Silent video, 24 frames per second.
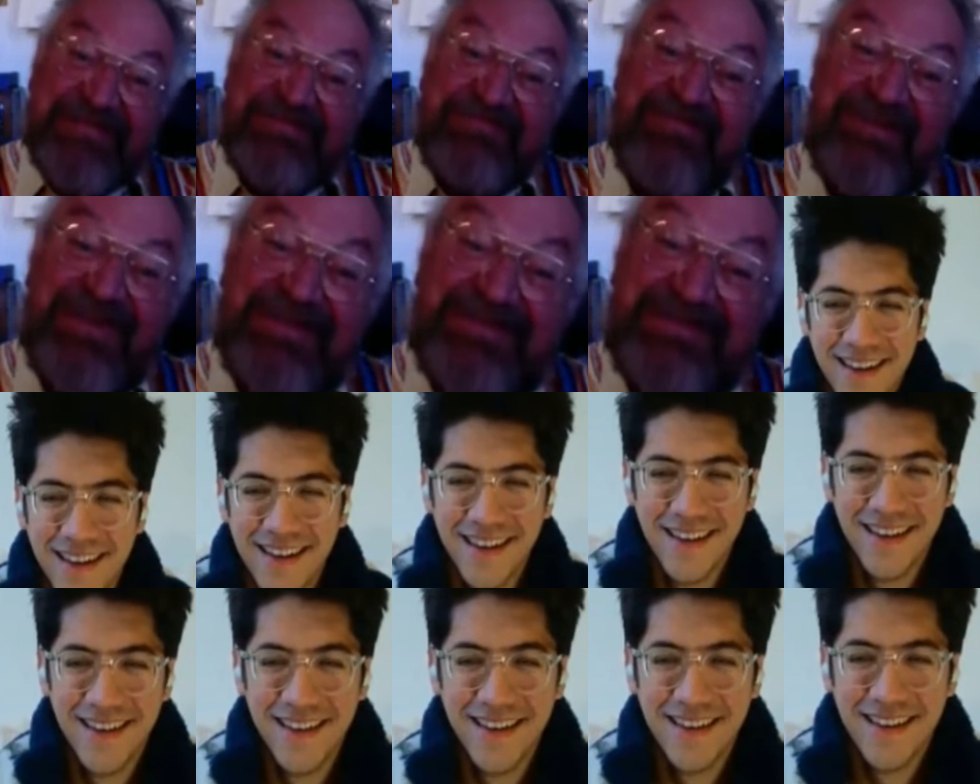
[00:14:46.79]
first thing
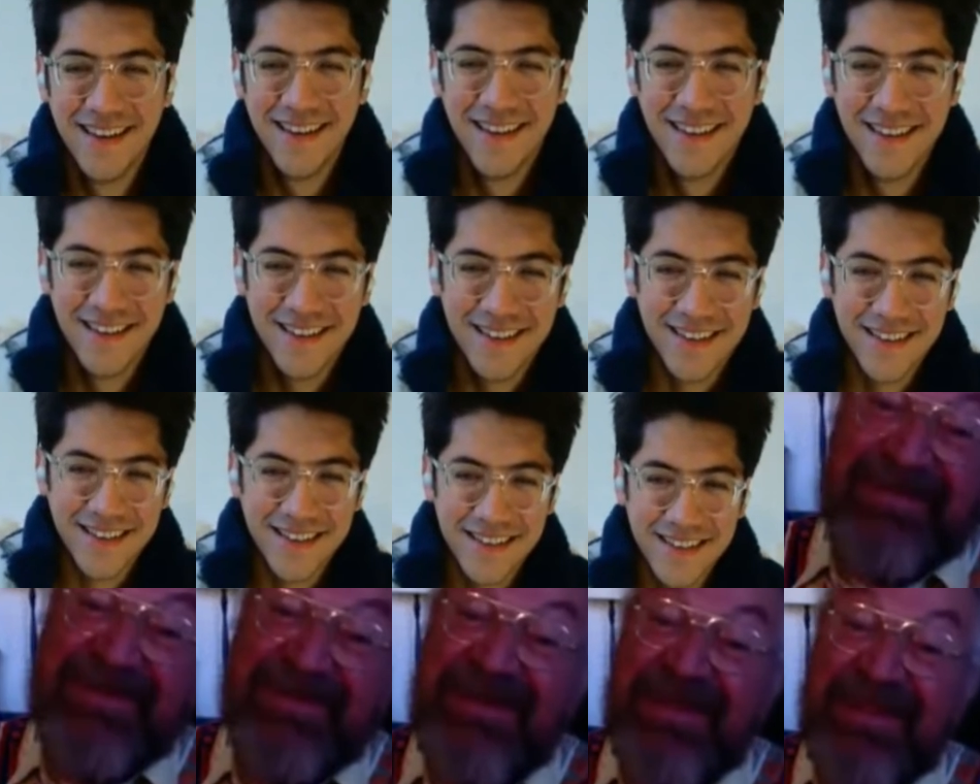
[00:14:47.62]
first. So
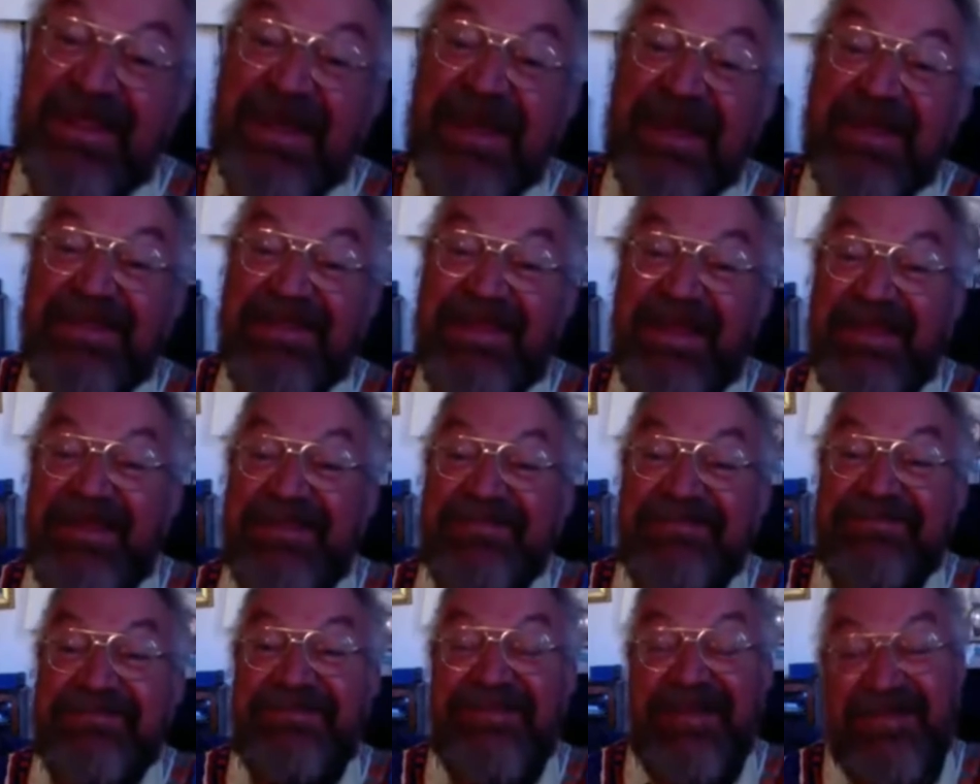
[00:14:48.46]

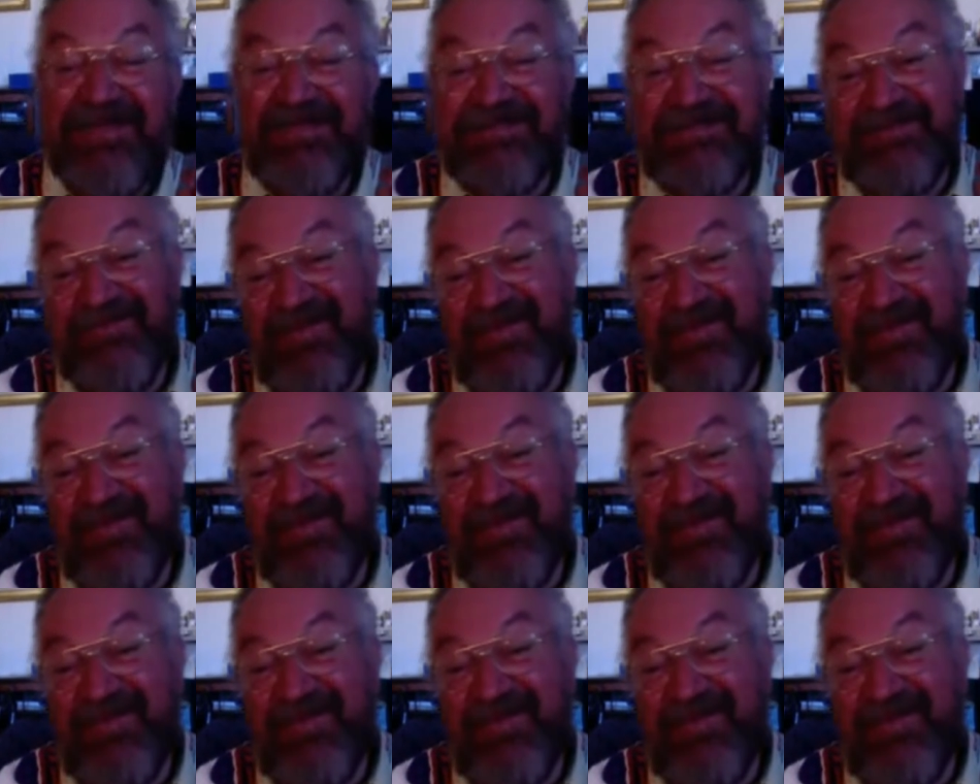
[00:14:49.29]
that's